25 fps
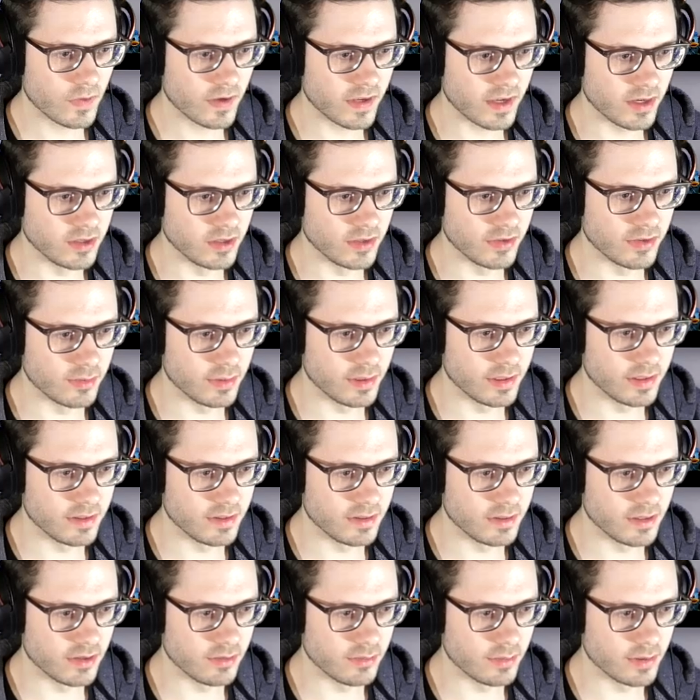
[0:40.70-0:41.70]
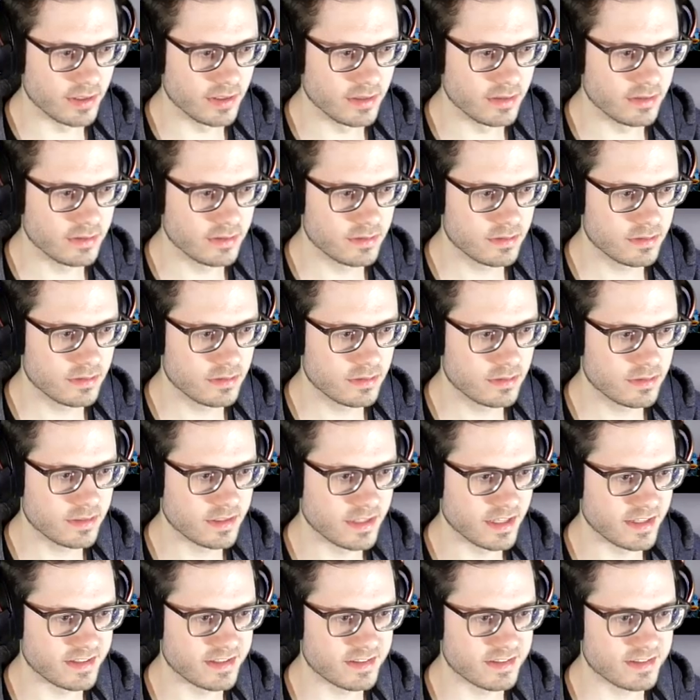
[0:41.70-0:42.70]
Okay, another one. Another one.
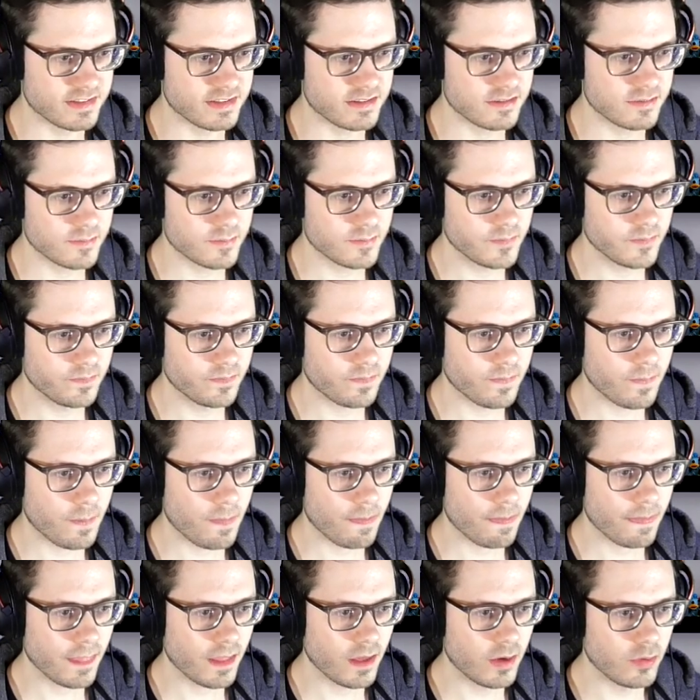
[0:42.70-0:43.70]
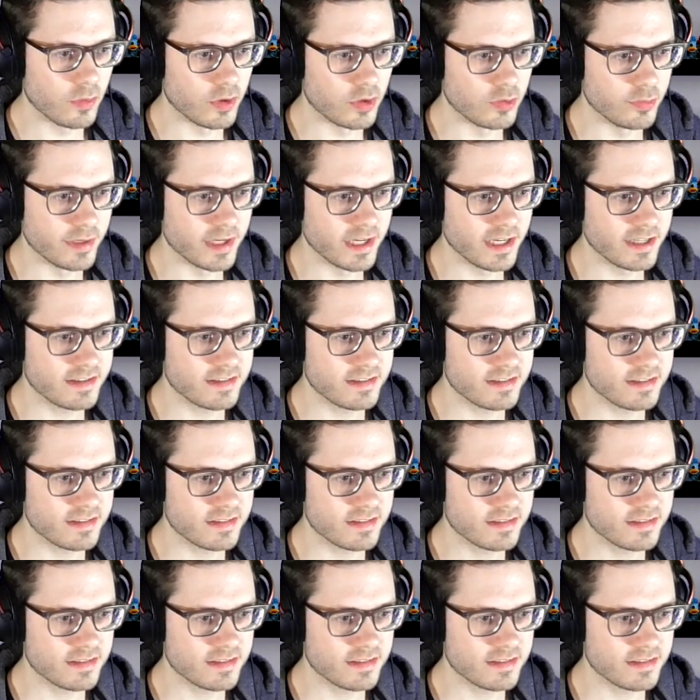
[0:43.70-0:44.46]
Yes. What do we get?